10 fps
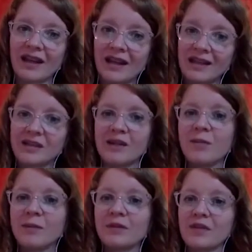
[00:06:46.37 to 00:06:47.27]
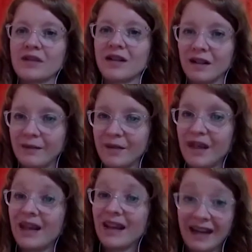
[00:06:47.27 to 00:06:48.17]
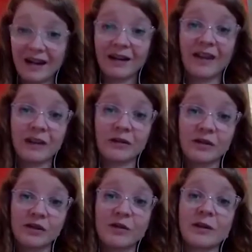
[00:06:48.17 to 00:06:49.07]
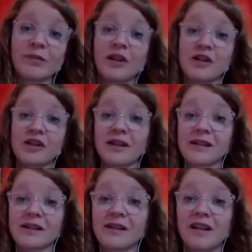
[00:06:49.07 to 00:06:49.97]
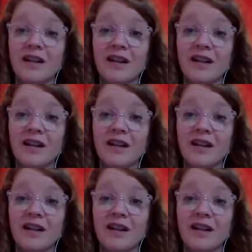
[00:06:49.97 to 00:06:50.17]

getting to know people at the time, carrying that through to doing projects,